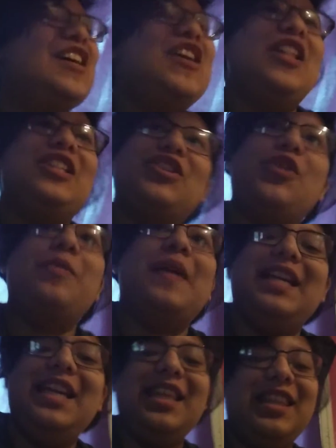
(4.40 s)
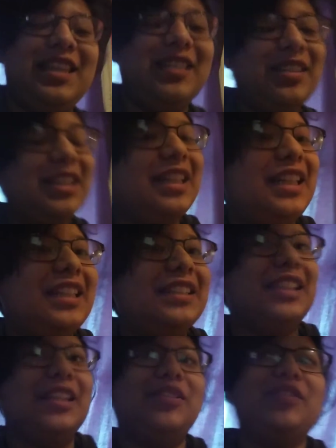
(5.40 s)
let's go by Ethan because
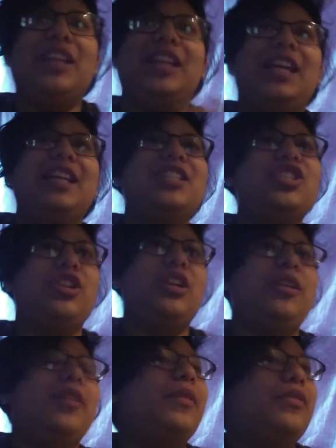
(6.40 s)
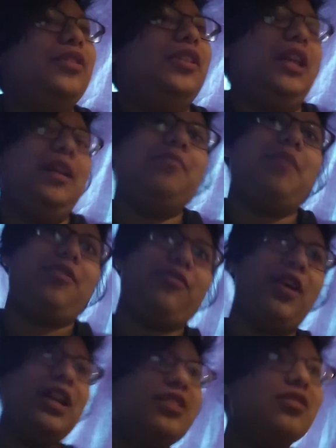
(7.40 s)
I don't really like sharing out my real name. My
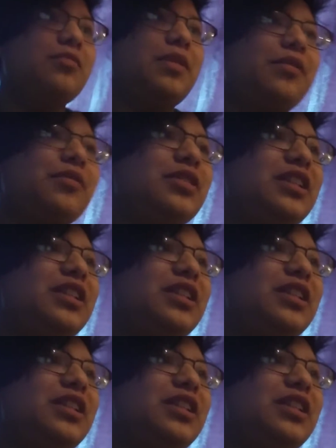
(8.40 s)
friends know my real